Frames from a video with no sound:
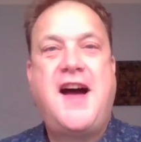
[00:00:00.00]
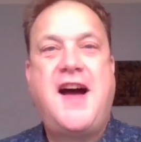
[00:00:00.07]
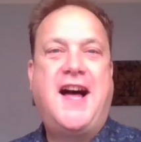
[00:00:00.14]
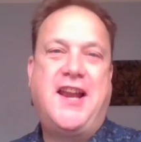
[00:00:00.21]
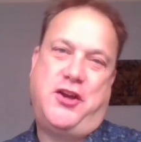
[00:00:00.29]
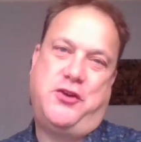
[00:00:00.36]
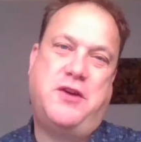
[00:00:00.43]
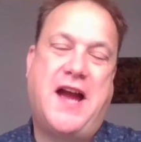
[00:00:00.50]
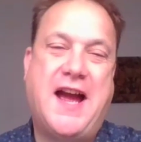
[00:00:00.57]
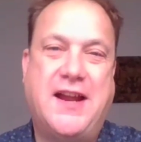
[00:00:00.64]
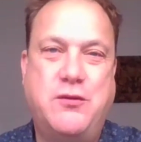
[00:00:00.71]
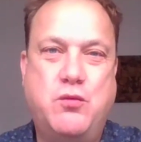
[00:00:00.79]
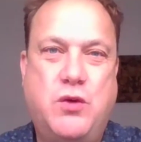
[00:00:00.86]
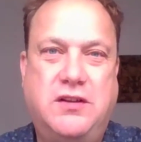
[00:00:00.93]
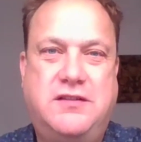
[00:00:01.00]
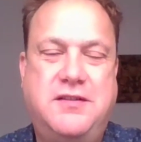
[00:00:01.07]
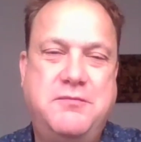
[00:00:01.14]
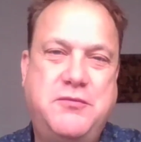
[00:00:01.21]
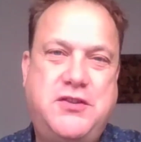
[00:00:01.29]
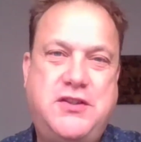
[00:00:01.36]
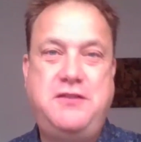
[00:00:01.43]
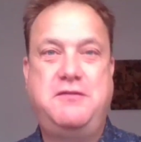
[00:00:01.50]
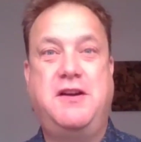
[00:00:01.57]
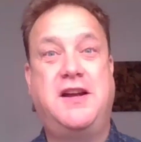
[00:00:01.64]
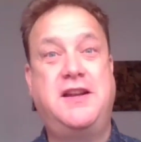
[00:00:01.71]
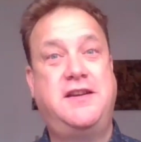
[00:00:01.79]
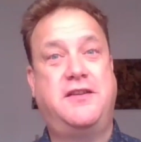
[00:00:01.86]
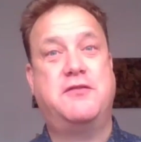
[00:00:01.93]
Hello and welcome to
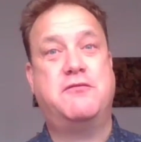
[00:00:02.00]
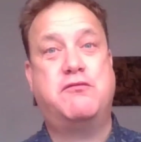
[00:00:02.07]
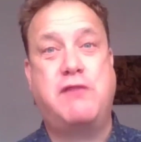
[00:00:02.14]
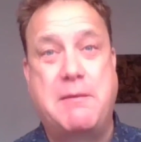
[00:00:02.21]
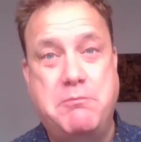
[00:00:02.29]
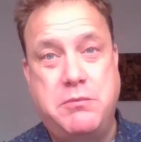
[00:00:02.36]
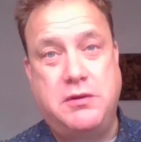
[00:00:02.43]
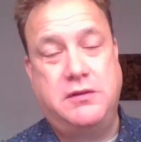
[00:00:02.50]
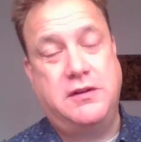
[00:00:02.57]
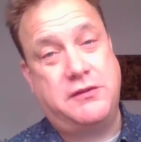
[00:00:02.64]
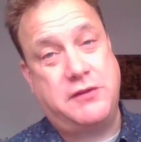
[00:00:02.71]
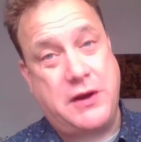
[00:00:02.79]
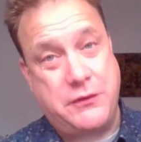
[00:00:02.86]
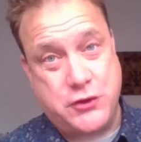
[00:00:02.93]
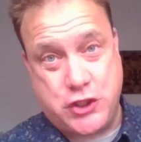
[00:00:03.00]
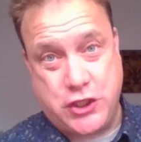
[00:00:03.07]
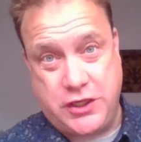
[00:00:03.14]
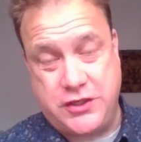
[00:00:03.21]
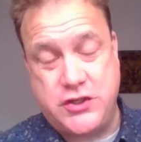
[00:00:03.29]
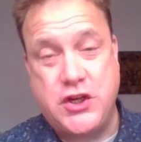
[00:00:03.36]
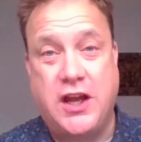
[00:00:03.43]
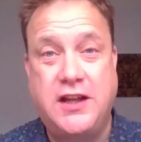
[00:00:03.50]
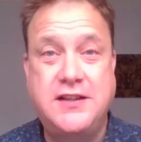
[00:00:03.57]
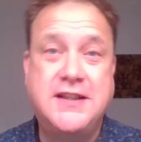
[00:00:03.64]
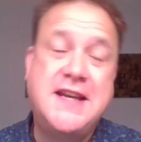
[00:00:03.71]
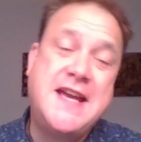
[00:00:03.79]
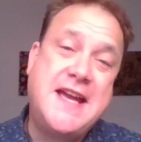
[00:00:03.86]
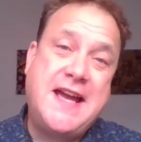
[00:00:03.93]
another ramble around the churchyard
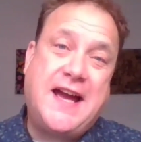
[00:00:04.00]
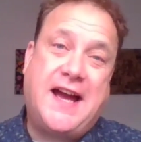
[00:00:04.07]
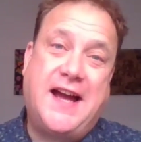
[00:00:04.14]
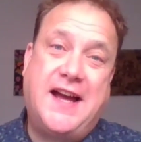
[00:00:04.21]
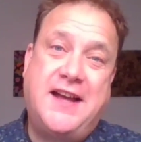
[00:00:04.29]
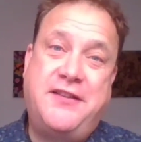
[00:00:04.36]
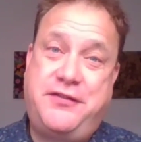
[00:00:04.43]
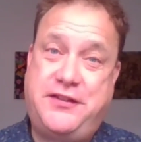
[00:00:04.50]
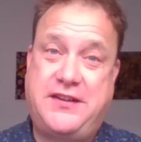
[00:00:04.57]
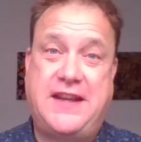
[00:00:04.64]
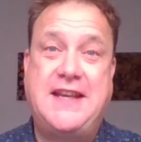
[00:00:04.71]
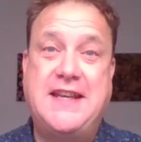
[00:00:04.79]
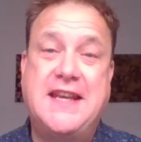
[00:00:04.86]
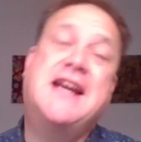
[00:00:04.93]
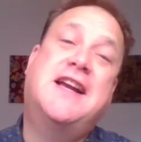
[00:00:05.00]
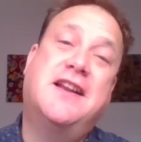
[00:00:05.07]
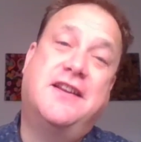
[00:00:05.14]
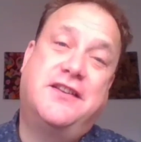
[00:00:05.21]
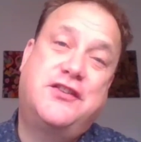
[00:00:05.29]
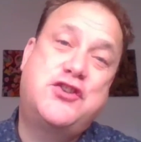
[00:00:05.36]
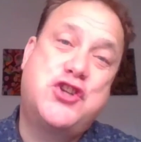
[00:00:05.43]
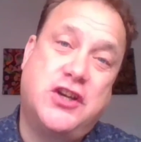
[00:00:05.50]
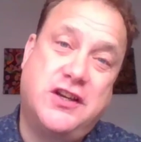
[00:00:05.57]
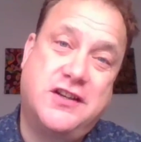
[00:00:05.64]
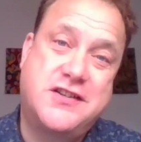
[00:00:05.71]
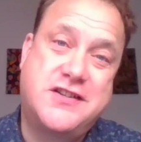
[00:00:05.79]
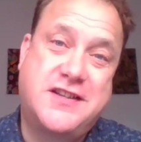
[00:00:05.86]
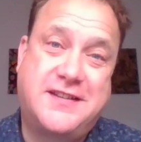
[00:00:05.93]
of St Nicholas
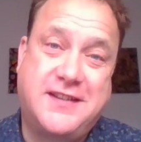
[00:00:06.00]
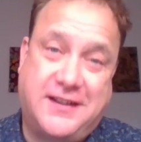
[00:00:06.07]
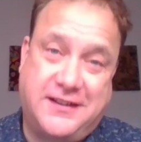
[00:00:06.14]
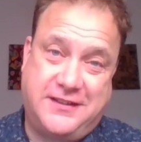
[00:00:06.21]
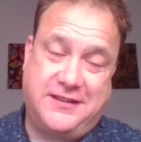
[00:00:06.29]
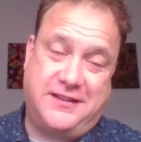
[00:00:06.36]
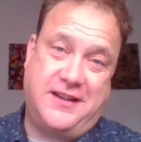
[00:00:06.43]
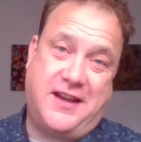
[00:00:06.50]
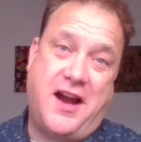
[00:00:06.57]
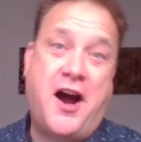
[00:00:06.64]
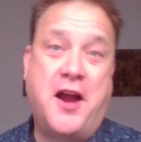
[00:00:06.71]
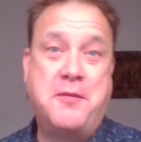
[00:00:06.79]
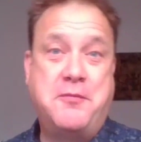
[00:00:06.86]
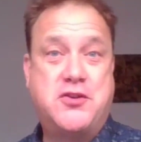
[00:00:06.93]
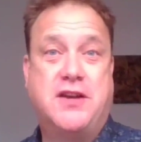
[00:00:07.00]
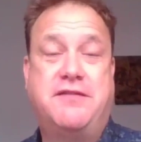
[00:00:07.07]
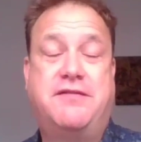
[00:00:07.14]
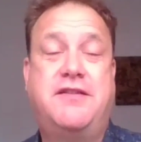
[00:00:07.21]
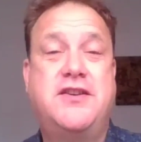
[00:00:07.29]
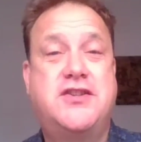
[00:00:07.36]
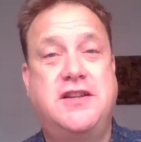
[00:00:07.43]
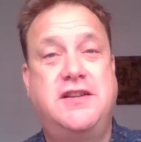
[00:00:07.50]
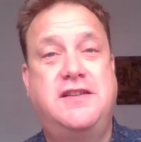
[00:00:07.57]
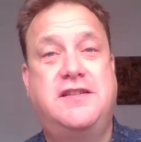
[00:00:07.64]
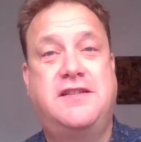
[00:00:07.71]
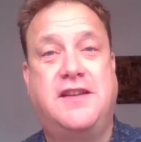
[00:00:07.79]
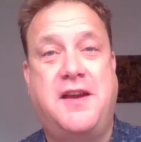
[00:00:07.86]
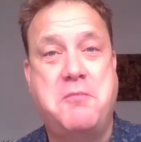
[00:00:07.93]
Church, Sutton. I'm Jeff
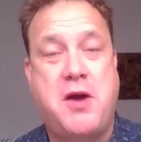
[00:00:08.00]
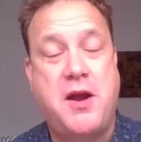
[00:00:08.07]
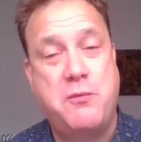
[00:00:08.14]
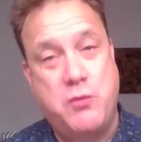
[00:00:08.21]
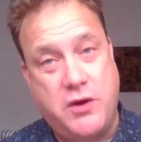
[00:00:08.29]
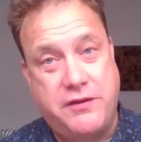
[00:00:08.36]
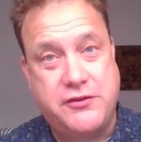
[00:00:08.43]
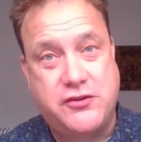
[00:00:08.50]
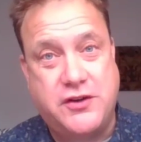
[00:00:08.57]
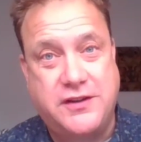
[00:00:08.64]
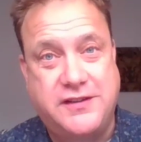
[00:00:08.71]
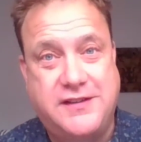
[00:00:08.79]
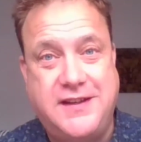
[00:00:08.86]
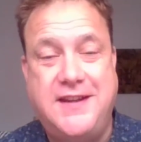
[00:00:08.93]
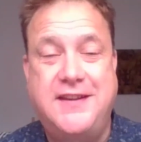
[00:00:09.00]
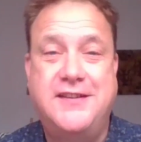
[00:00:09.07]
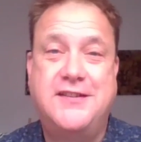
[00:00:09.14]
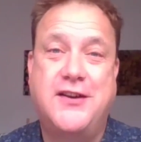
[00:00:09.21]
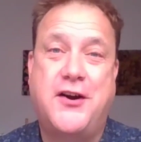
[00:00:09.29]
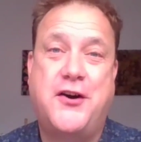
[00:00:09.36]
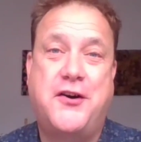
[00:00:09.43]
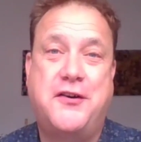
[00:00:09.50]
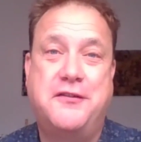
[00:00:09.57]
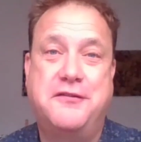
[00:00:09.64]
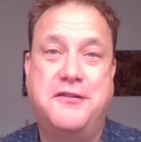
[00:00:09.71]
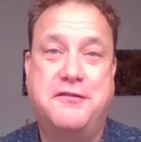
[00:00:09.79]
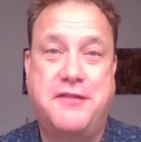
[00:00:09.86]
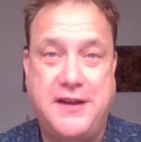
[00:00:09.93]
Richards, I'm one of the trustees
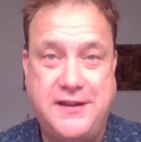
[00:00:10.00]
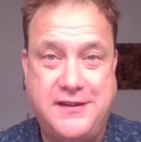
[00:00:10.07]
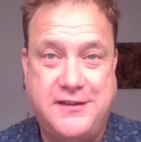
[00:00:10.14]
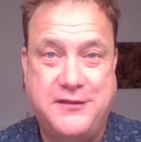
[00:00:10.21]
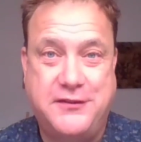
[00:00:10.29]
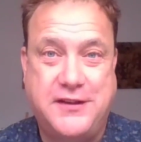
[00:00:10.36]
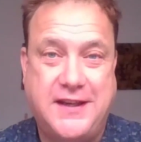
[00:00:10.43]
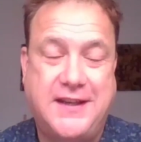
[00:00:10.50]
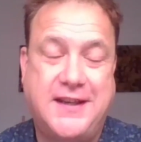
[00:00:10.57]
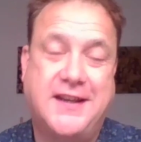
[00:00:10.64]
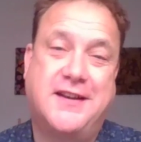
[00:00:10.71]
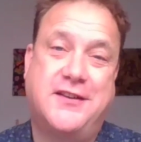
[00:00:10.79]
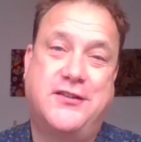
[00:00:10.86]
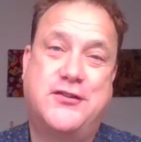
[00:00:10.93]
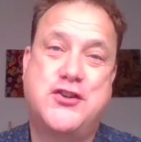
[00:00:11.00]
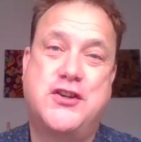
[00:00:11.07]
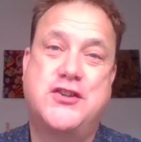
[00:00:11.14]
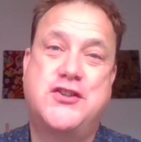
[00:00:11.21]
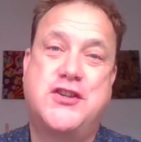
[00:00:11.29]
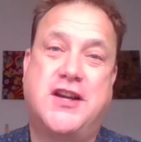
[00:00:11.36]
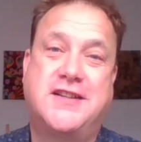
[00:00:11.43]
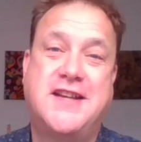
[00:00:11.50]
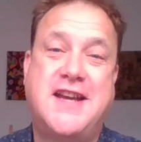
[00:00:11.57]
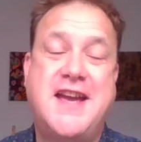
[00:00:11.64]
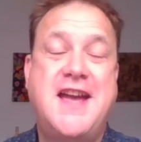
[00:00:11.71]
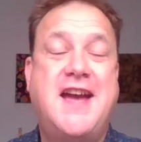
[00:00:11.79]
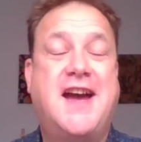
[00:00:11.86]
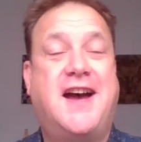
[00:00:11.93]
of the Friends of St Nicholas Churchyard,
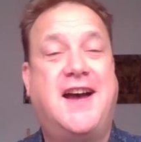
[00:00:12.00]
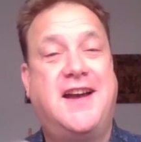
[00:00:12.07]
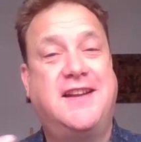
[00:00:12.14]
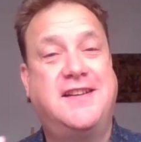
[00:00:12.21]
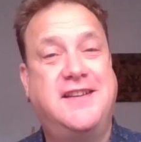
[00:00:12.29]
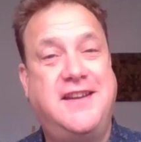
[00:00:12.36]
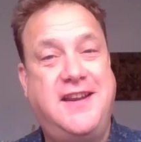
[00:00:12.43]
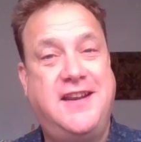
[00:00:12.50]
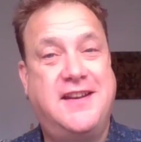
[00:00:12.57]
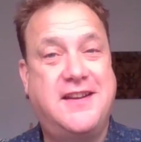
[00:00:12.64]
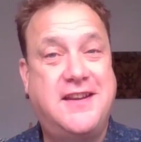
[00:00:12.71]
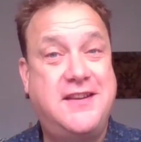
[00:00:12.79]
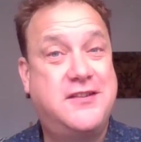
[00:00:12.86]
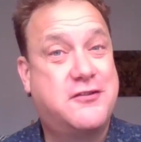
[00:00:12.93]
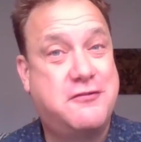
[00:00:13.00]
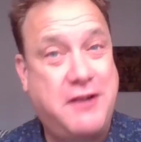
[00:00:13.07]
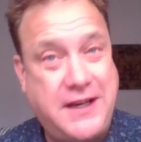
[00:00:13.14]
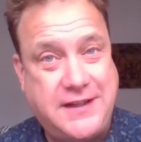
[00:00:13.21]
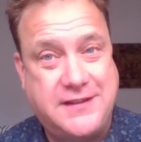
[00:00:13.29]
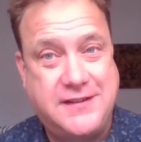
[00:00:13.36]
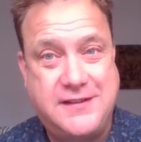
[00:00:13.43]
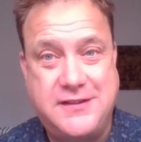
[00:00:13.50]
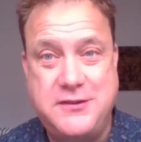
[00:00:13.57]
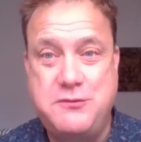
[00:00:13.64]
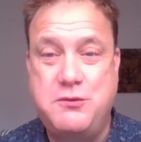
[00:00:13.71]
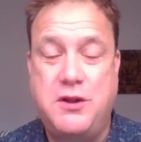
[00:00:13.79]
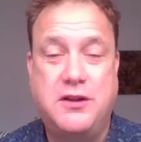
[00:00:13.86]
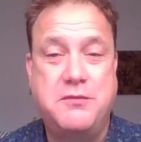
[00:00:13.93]
and it is great to
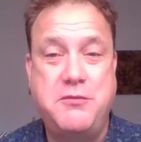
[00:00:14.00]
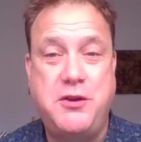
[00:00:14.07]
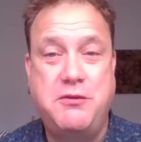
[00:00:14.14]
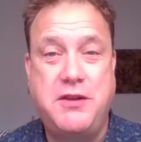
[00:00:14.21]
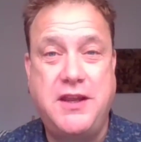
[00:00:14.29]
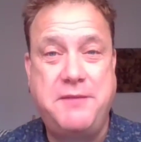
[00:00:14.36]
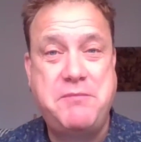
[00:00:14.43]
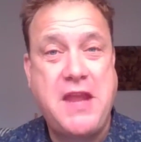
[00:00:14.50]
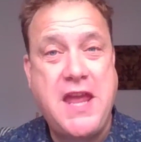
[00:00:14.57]
welcome you here.